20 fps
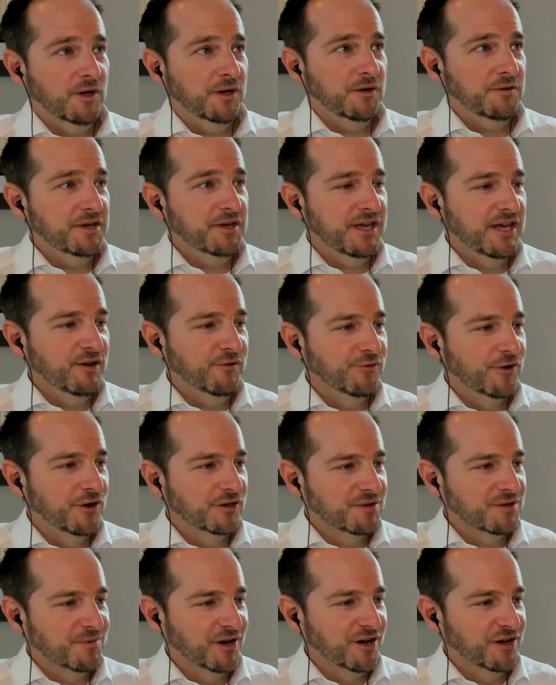Well, you can't
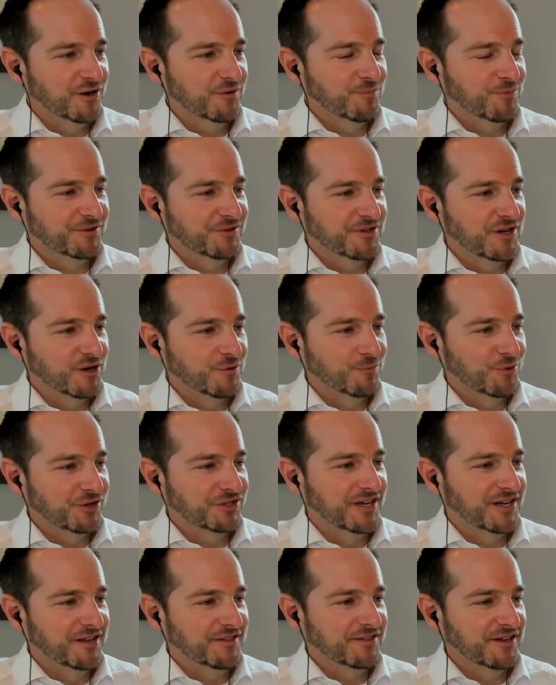fault them
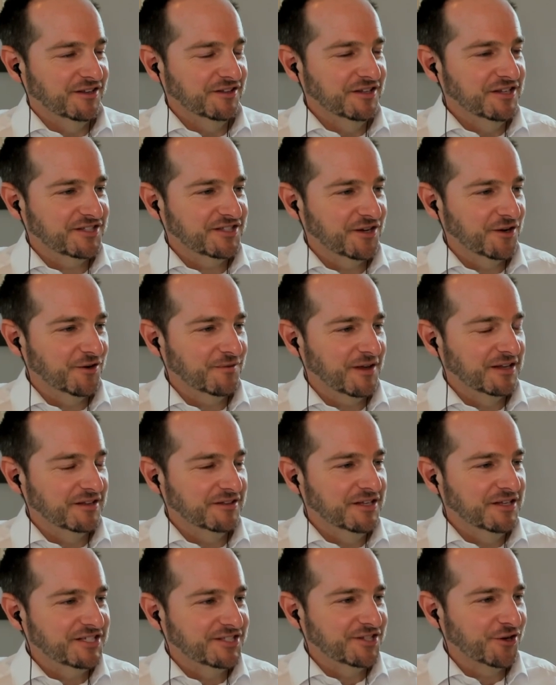100%. At least
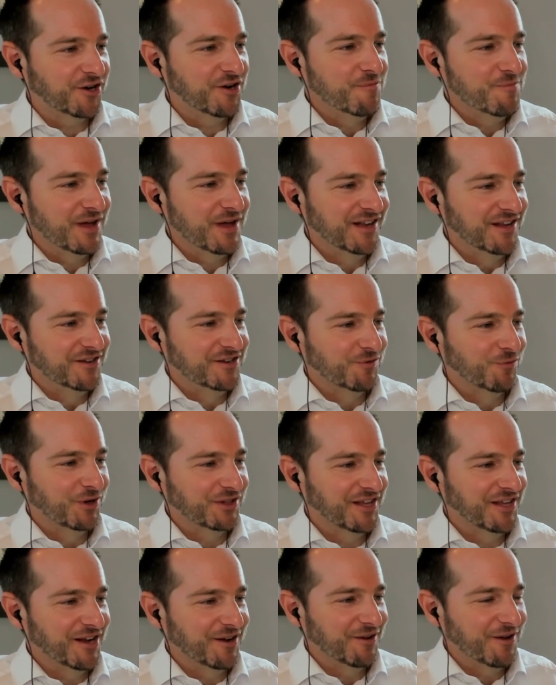they're committed into
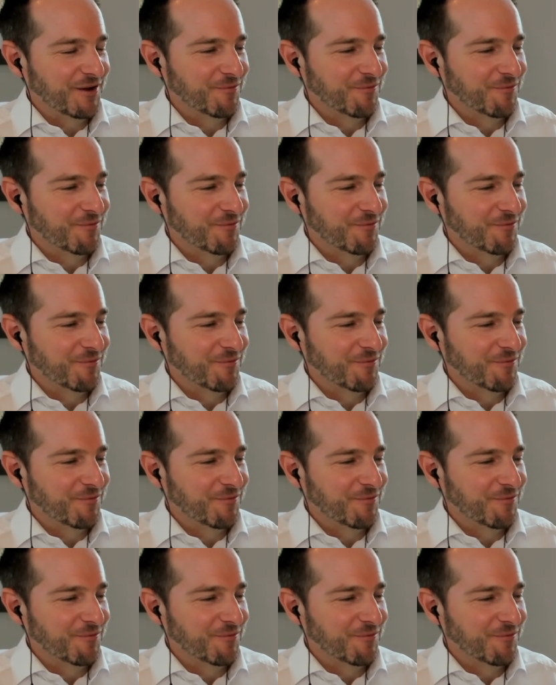what they